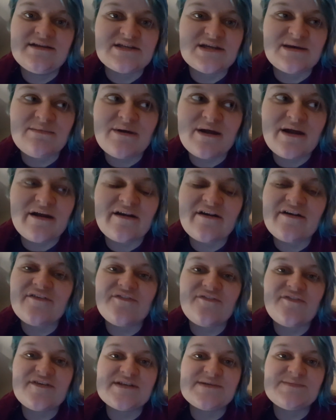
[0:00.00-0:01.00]
Don't matter
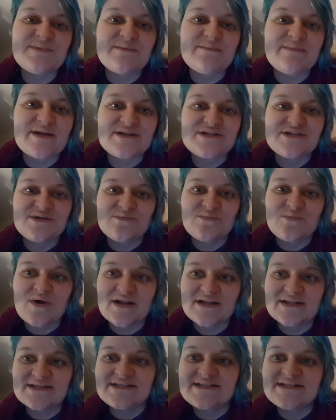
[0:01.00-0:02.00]
if it's been mentioned
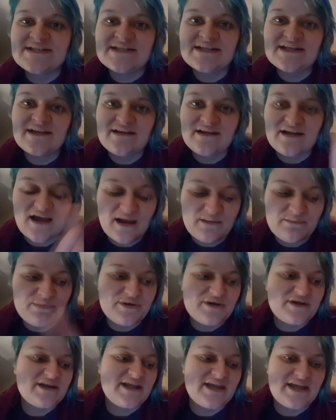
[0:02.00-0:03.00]
once, I'm
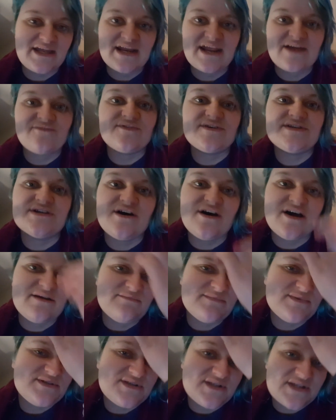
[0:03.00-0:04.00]
putting it in every
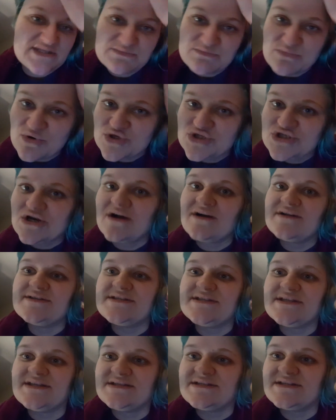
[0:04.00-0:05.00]
time, so there's more
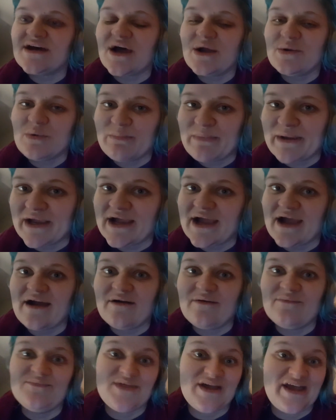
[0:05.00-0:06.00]
chances that I will pick
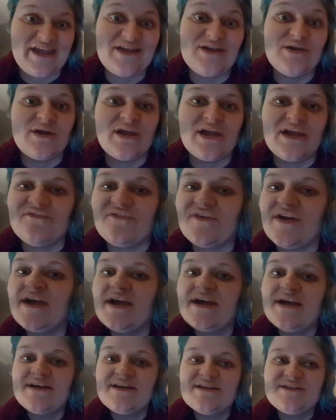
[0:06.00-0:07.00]
out The Hate U Give.
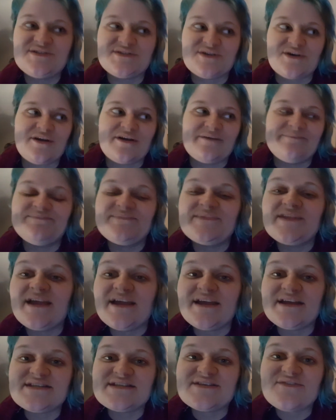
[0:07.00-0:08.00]
So
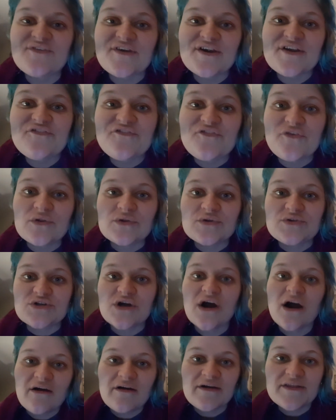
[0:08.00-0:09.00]
it's a very full
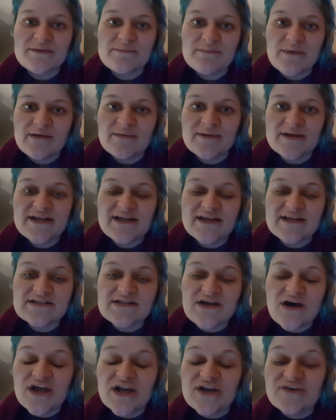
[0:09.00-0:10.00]
jar at the moment, it's
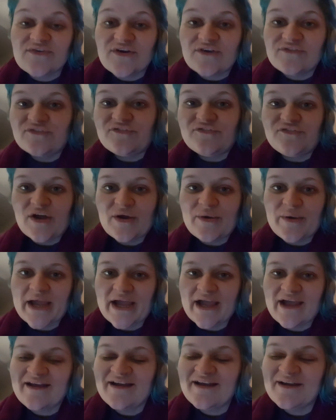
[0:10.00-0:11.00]
kind of
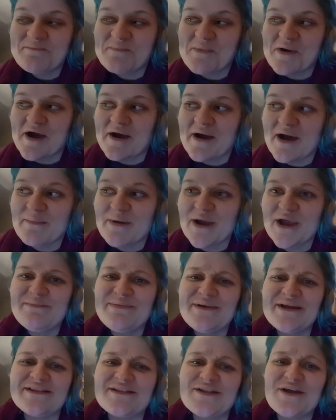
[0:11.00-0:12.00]
overflowing, but I'm
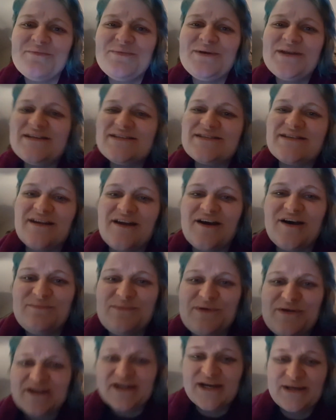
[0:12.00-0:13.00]
hoping nobody's gonna
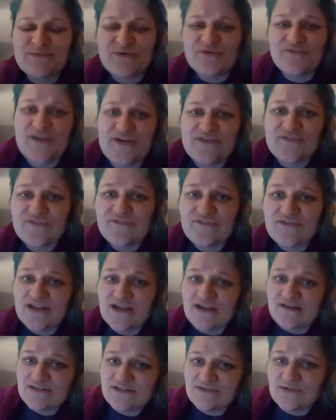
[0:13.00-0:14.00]
upload any more favorite
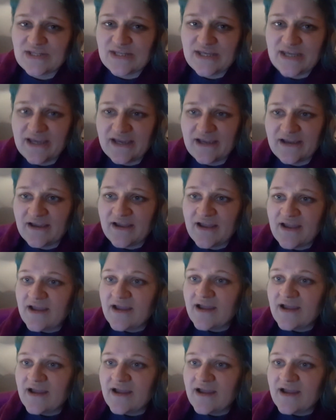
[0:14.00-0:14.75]
videos of the year.